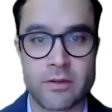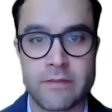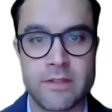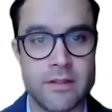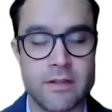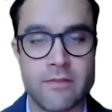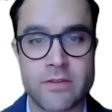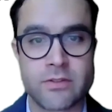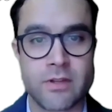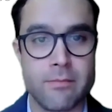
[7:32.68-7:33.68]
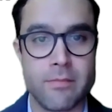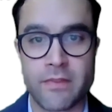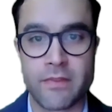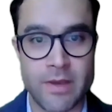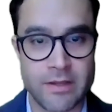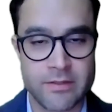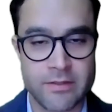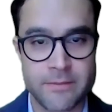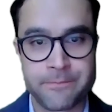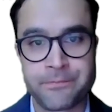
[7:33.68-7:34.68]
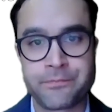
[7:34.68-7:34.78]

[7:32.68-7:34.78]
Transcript: given to the investors on a monthly basis.